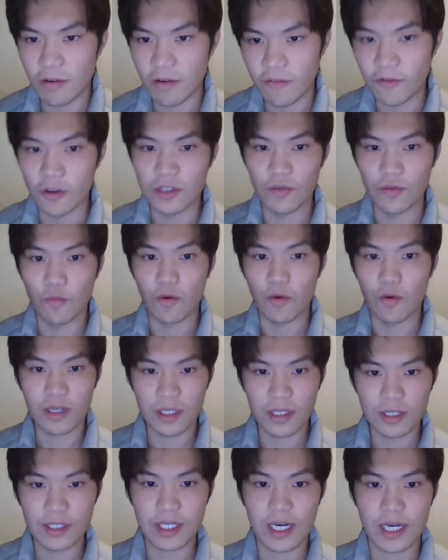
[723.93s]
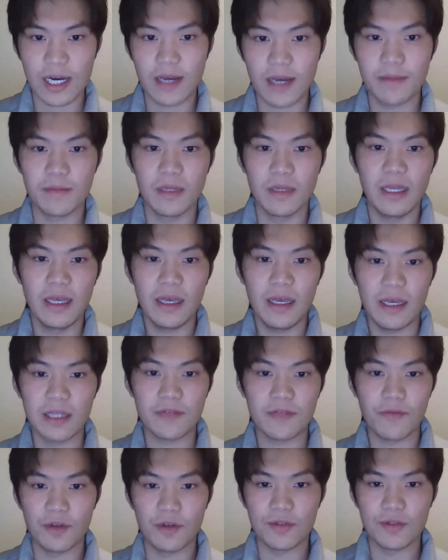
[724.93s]
for the working time,
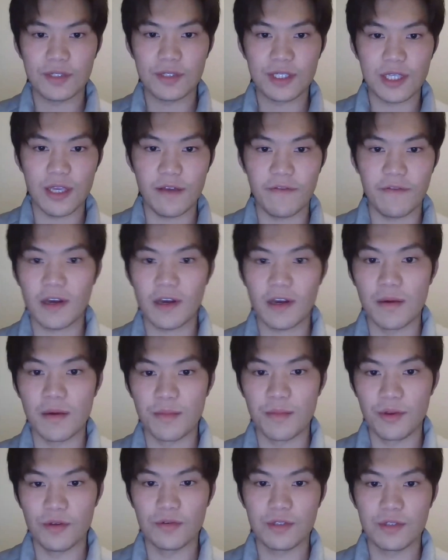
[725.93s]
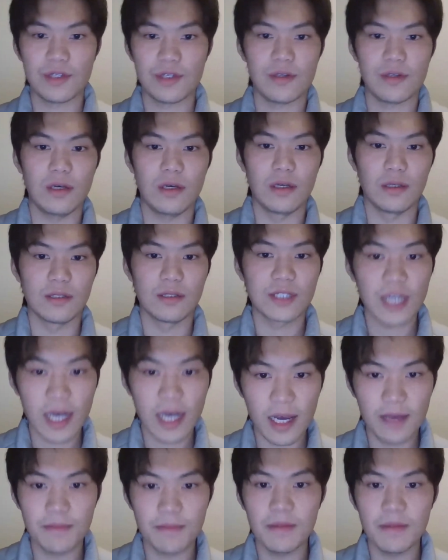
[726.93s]
it will save commute
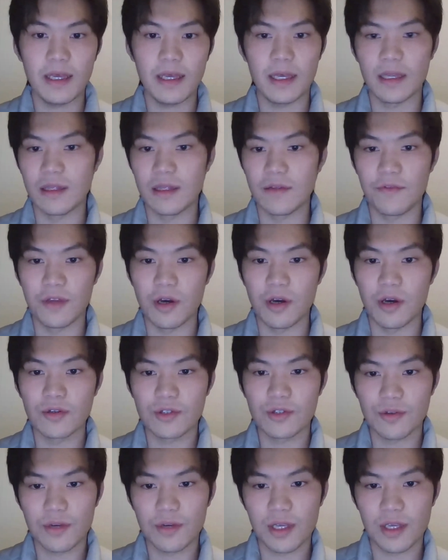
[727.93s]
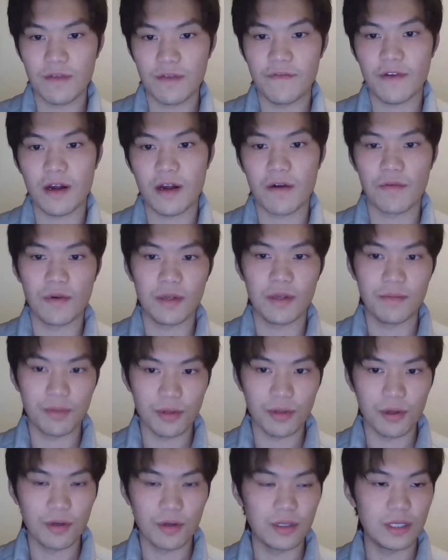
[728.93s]
time, and we also give our
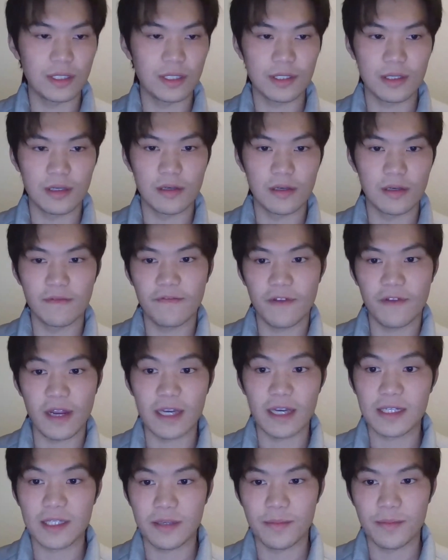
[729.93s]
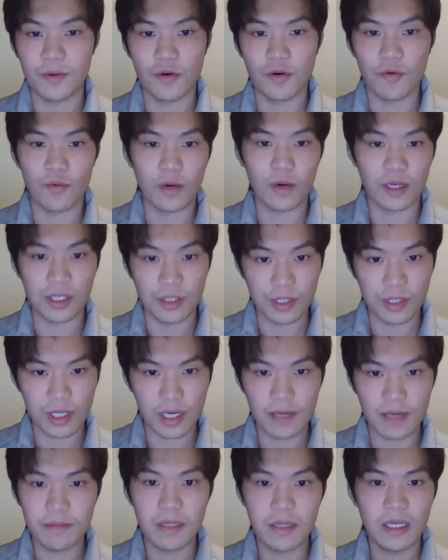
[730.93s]
employees a flexible working
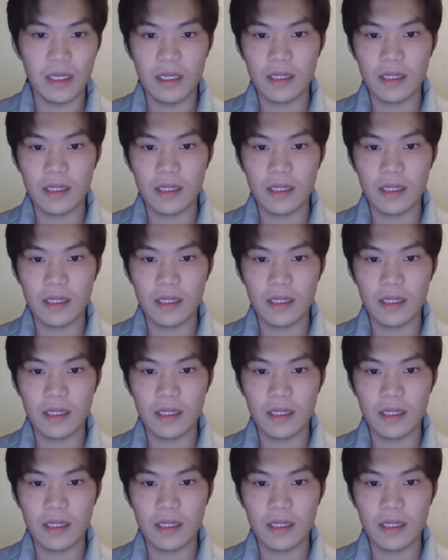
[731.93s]
time.